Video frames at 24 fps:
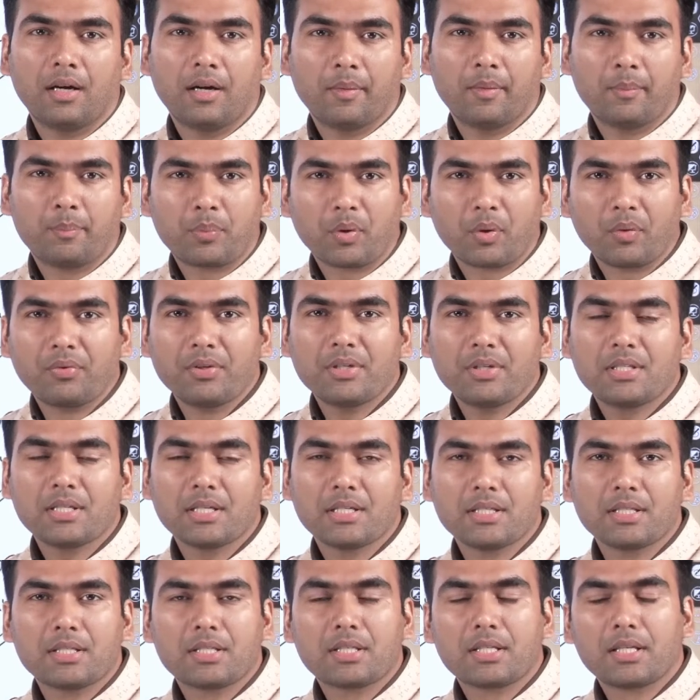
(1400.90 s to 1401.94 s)

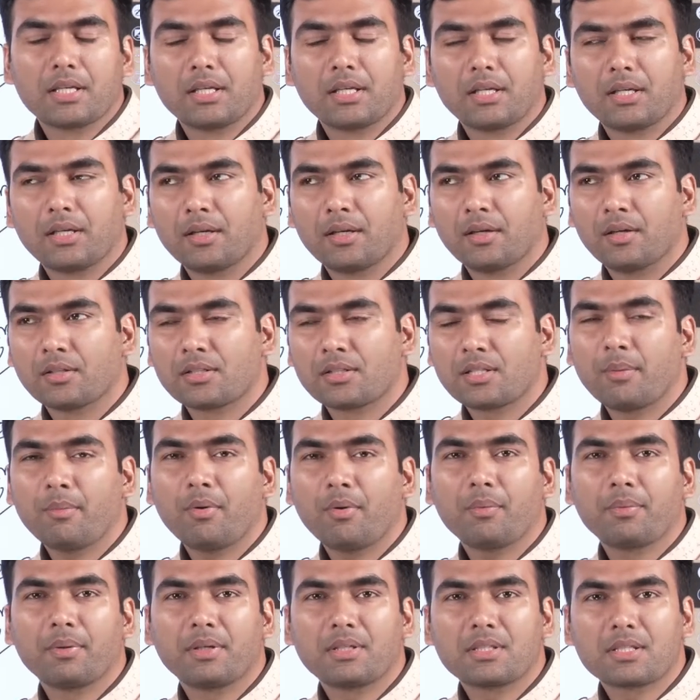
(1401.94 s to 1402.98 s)
provisions, some
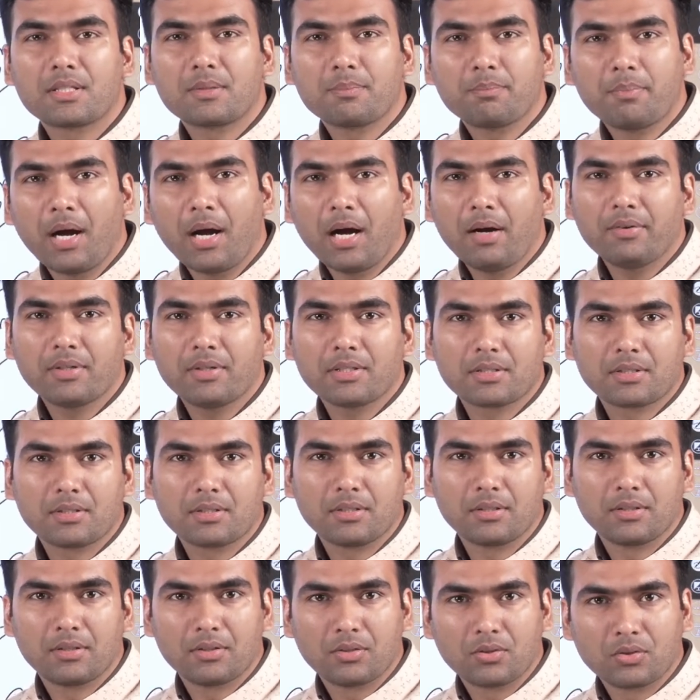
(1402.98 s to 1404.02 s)
of its powers,
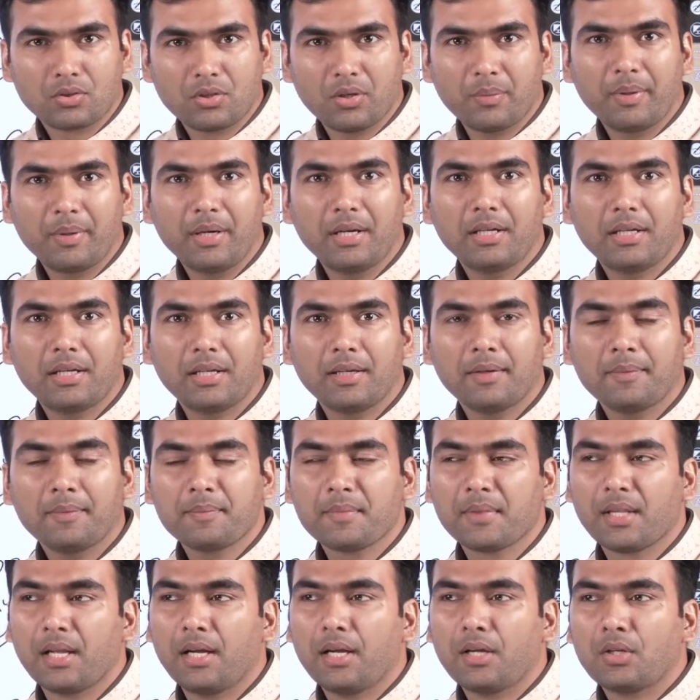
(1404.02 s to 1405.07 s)
sovereignty
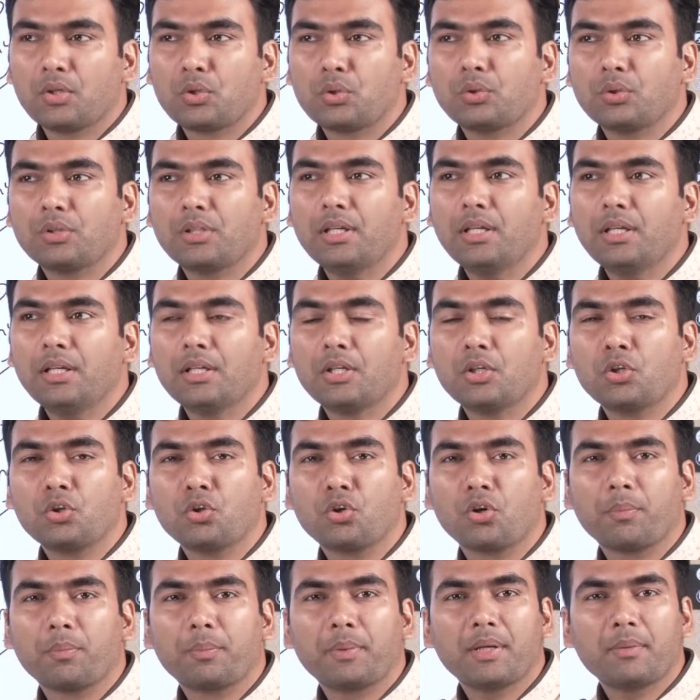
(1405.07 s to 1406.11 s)
to the
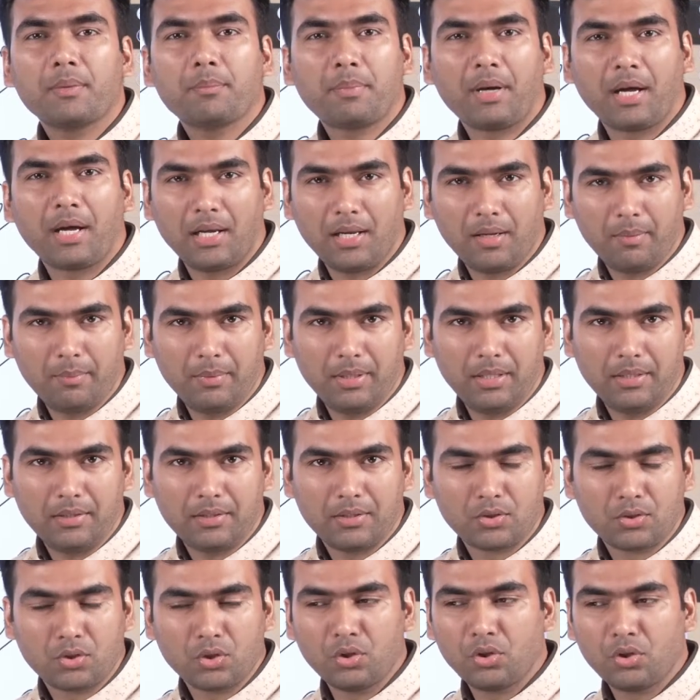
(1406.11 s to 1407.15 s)
European Parliament.
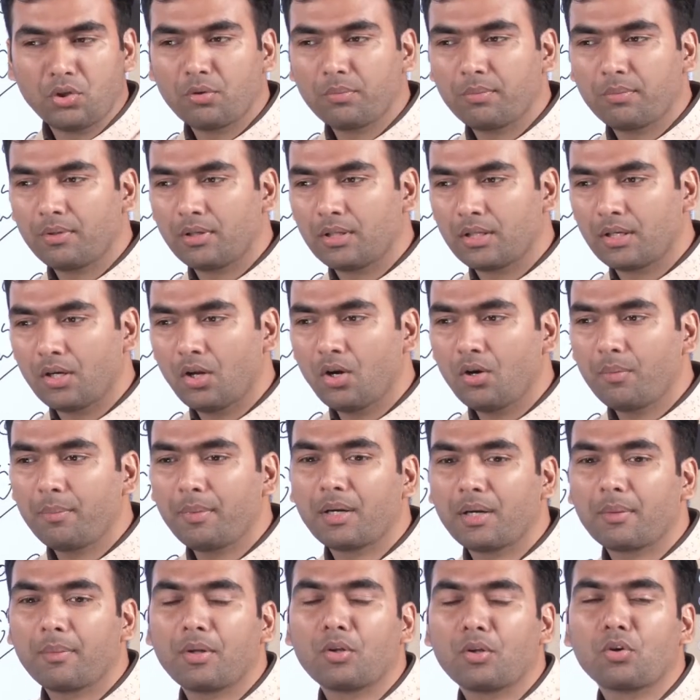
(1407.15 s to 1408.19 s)
So, the law
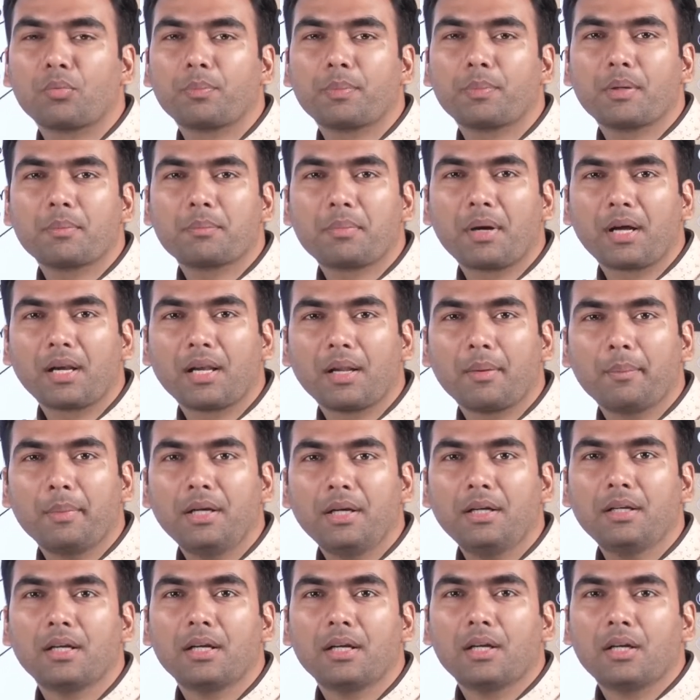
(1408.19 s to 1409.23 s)
made by European Parliament
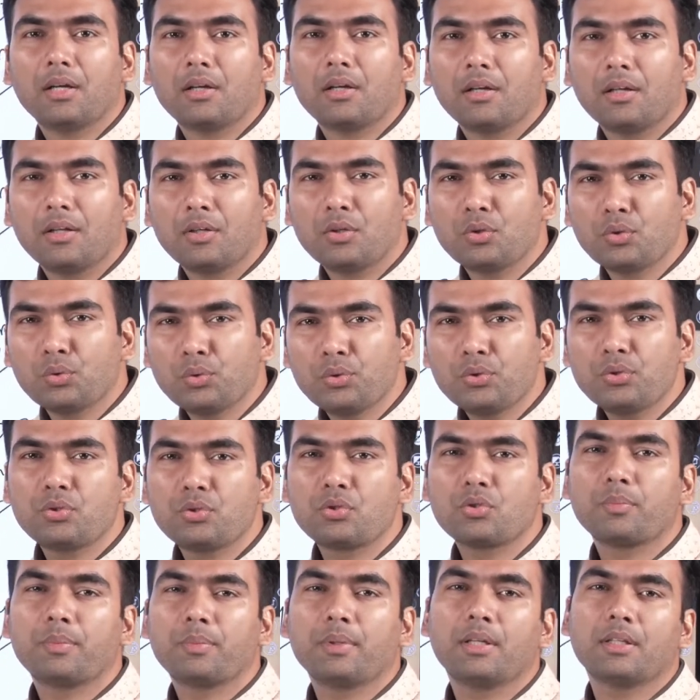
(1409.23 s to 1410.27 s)
used
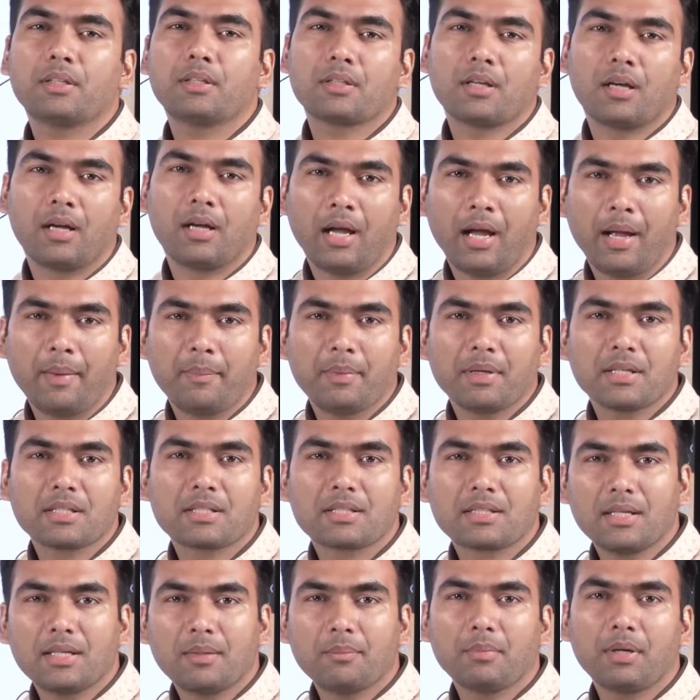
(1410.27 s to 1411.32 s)
to be having
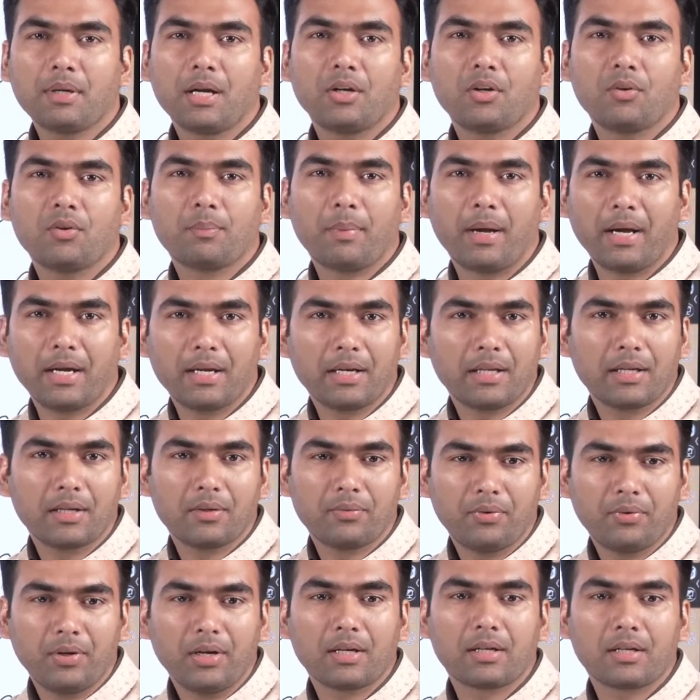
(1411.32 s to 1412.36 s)
some kind of binding
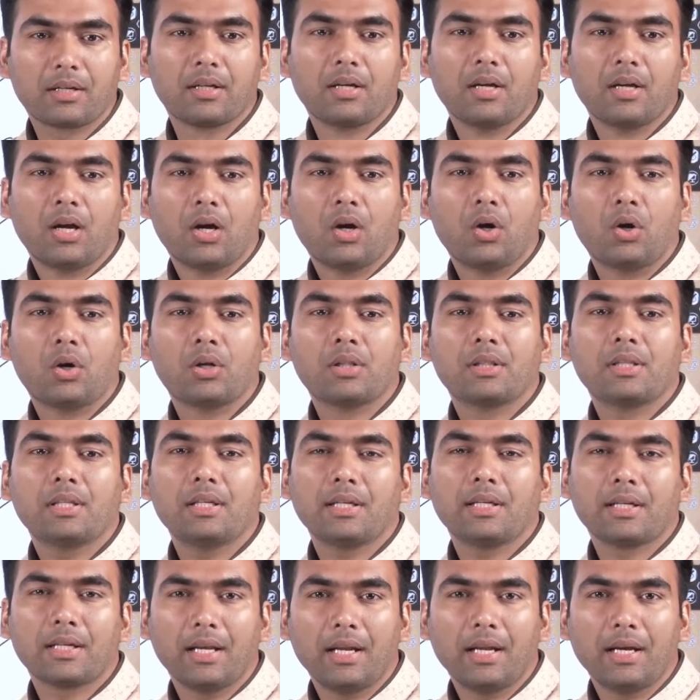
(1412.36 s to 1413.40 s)
effect on the
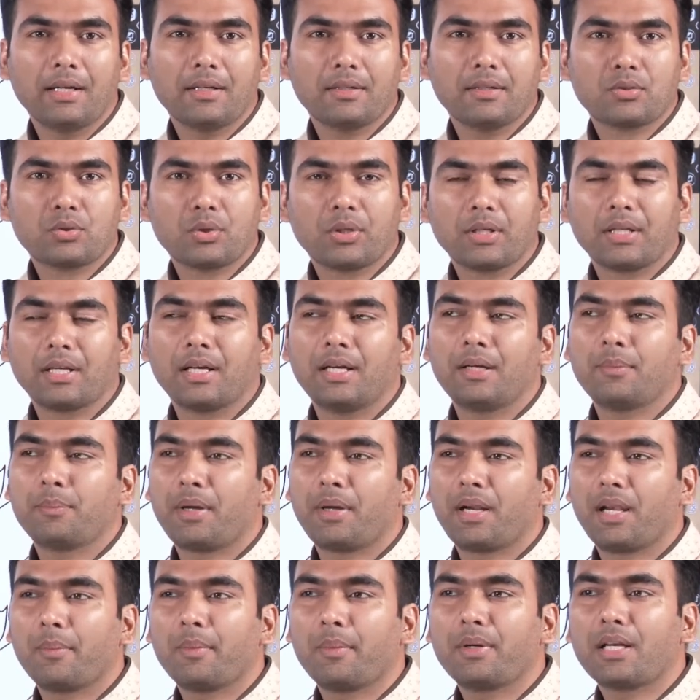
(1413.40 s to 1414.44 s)
England. So, England
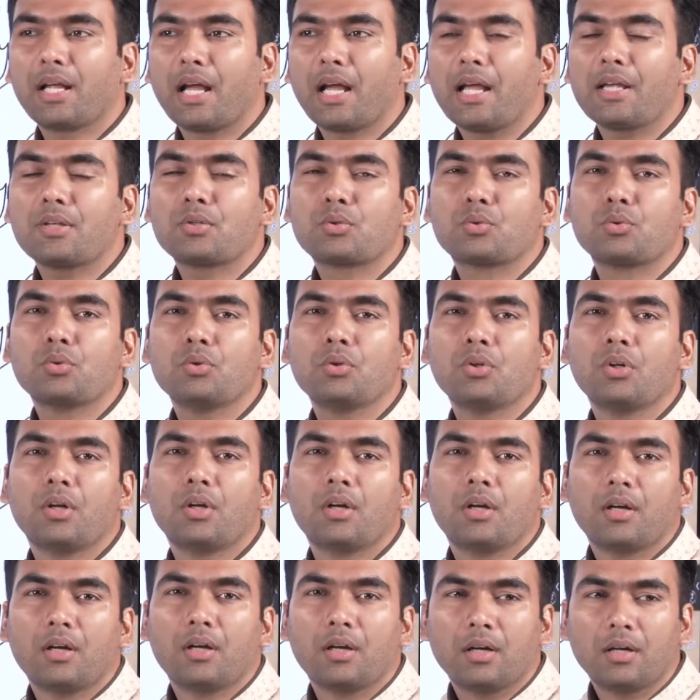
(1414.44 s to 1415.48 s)
Parliament has to
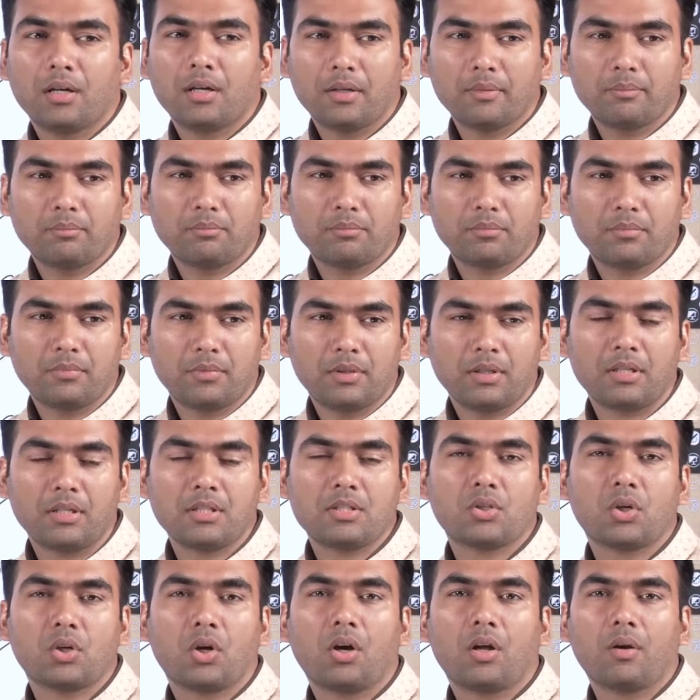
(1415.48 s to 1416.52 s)
uh,
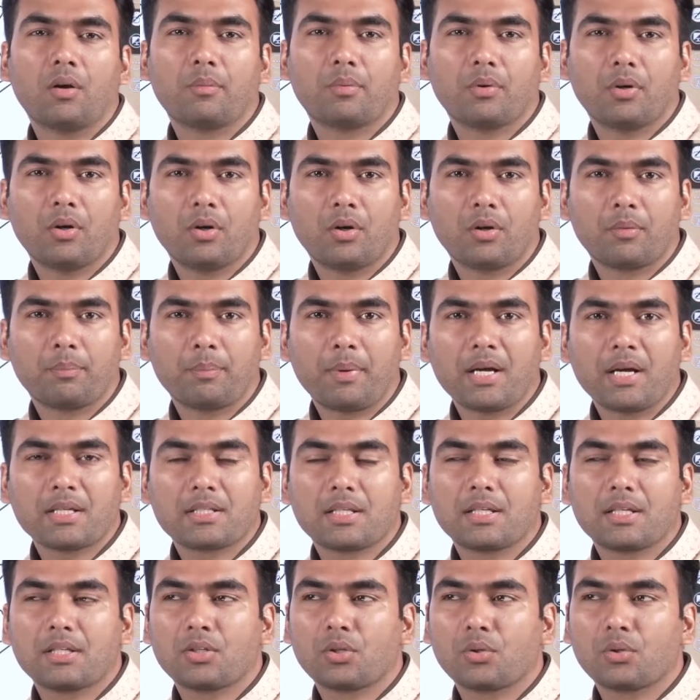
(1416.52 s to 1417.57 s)
resolve or pass a
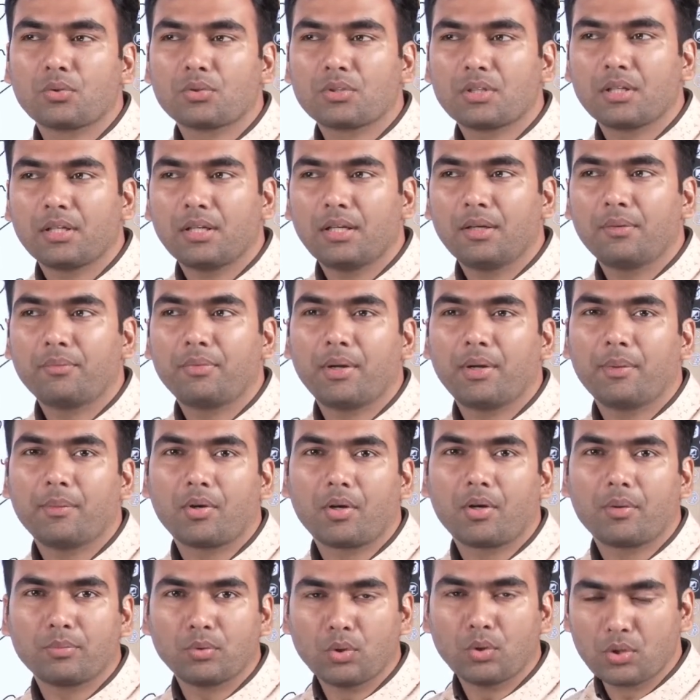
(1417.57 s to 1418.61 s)
resolution in favor
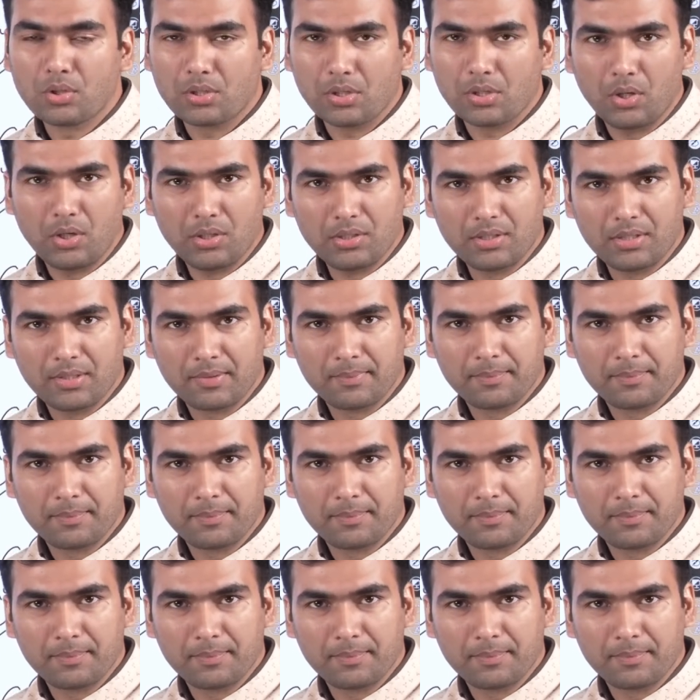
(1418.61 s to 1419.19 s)
of those laws.